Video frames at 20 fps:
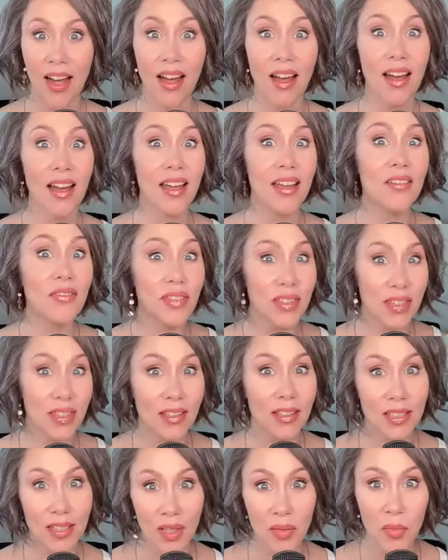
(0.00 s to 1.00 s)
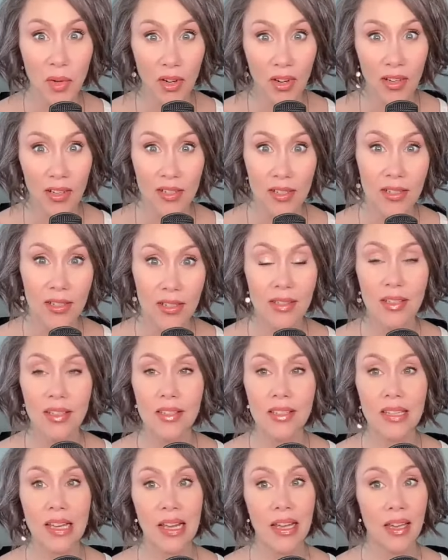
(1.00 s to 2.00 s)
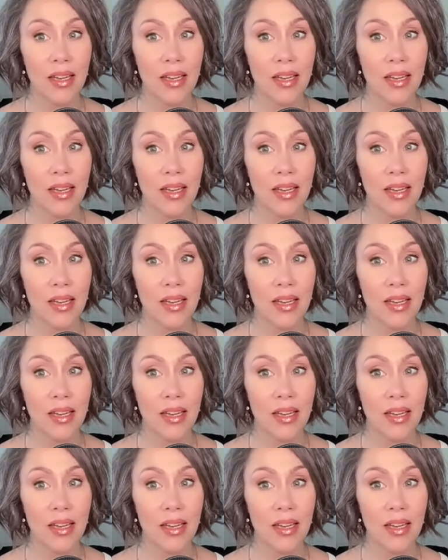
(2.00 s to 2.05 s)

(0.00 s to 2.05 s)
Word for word: I facilitate more consciousness,